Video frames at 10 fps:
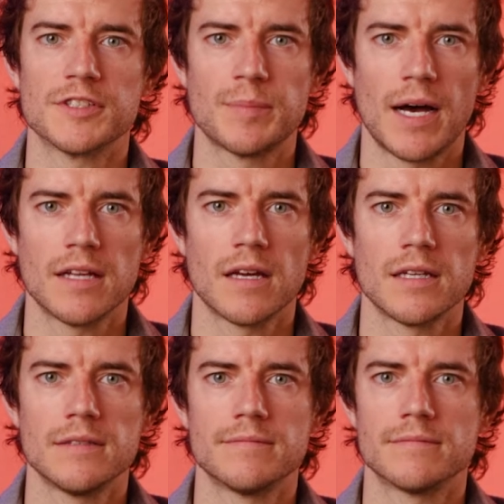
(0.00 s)
a
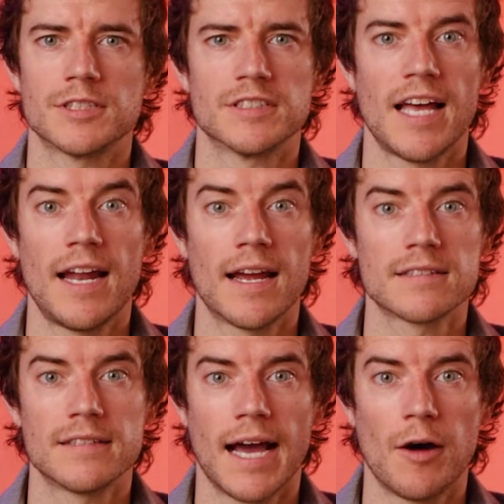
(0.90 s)
spotlight or
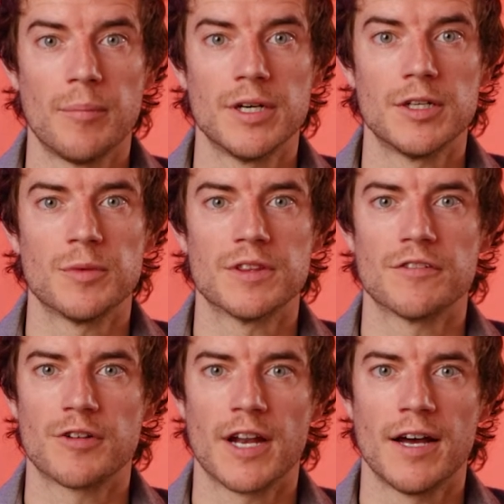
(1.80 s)
10x the output with the
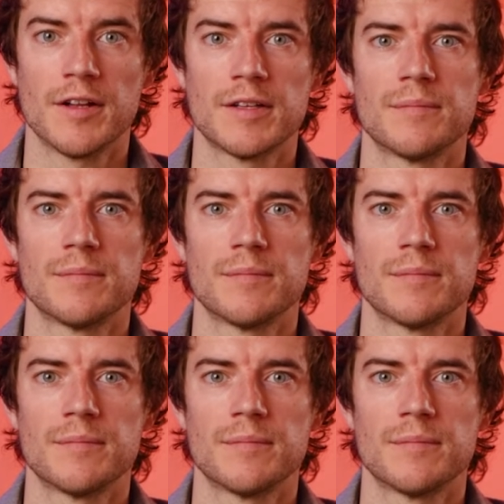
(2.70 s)
Fresnel